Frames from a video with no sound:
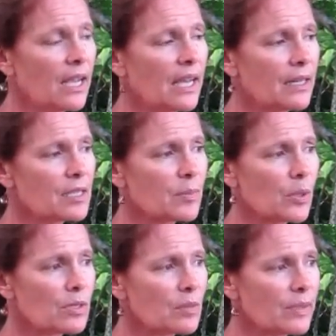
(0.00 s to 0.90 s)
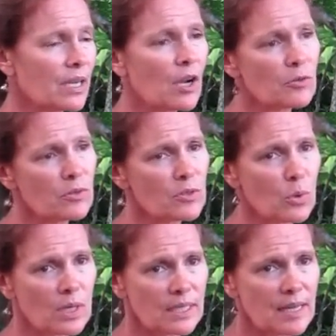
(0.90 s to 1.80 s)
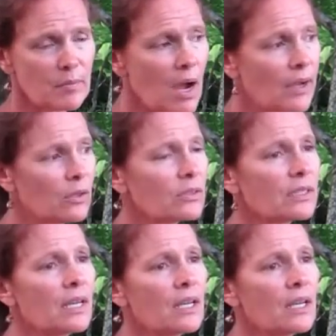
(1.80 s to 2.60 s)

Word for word: and it's supposed to be one hundred twenty-eight miles.